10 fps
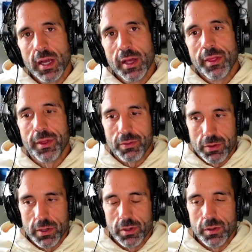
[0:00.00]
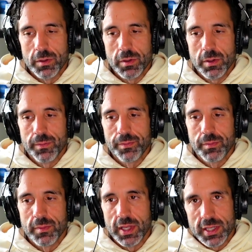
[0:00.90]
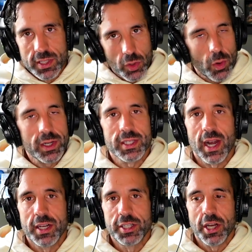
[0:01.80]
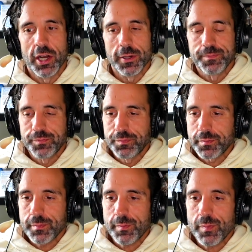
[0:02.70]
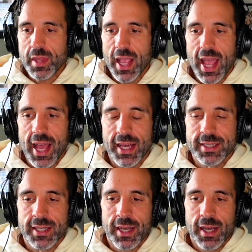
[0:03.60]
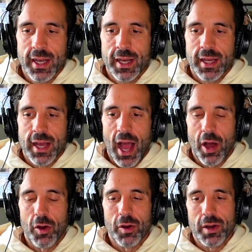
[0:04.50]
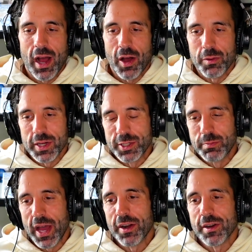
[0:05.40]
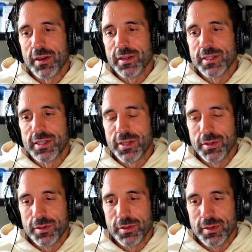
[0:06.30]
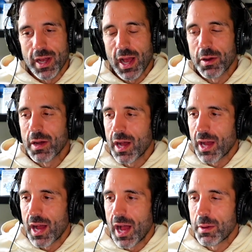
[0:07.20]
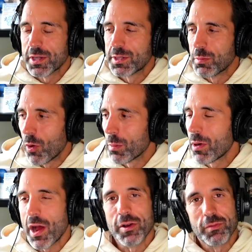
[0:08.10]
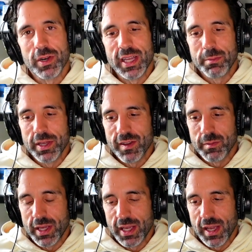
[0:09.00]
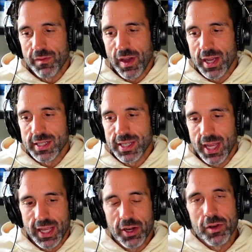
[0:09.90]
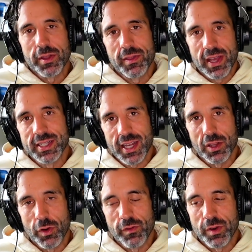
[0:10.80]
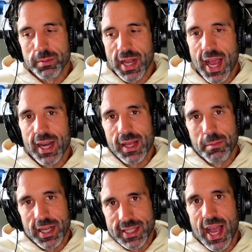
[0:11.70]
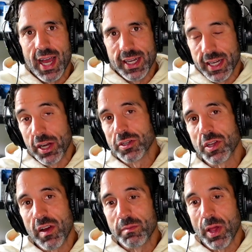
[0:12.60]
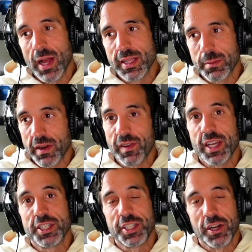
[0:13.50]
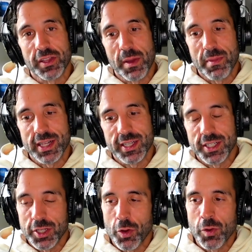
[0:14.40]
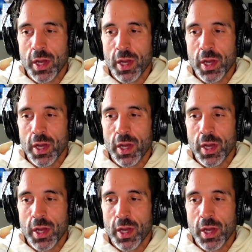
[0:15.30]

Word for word: through these stories that I share. And how, how much better to, how, how much more proud would he be of me if I say, here are the things I learned from dad, my dad, and here's how I applied them. And if I can share that message. So